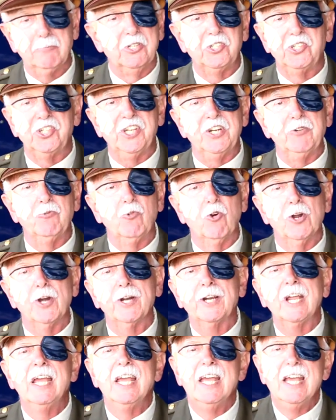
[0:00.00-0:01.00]
machine
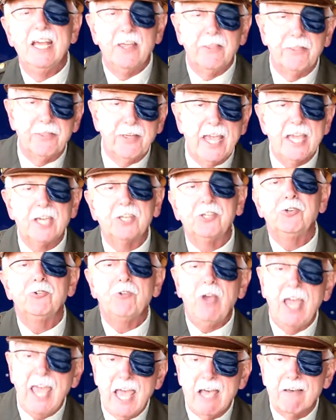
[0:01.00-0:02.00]
work, thank
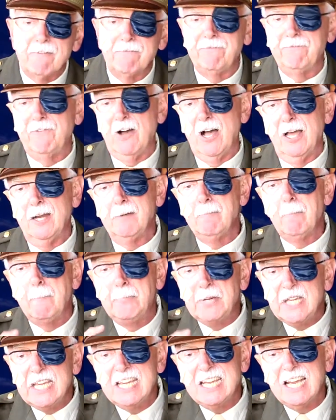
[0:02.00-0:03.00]
you, have fun,
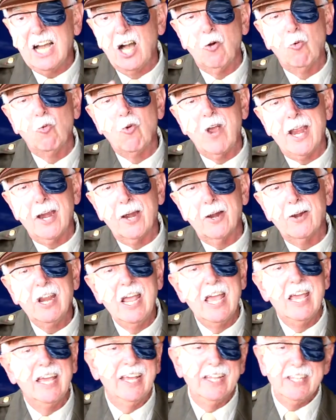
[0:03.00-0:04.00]
be
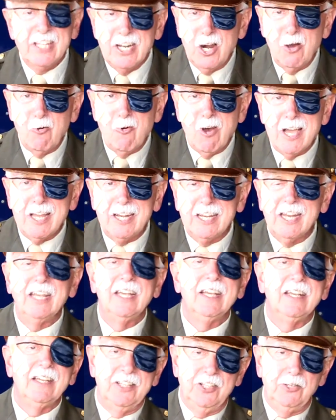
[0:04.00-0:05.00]
aware, and you know what?
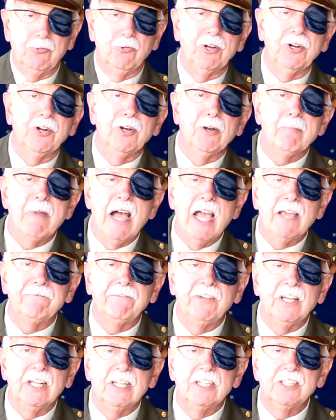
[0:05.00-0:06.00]
You wouldn't hurt my
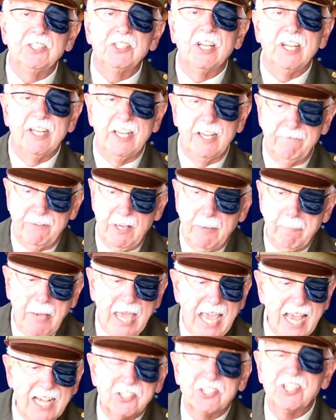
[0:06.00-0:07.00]
feelings if you
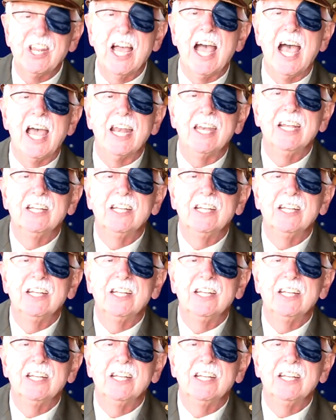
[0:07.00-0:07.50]
passed on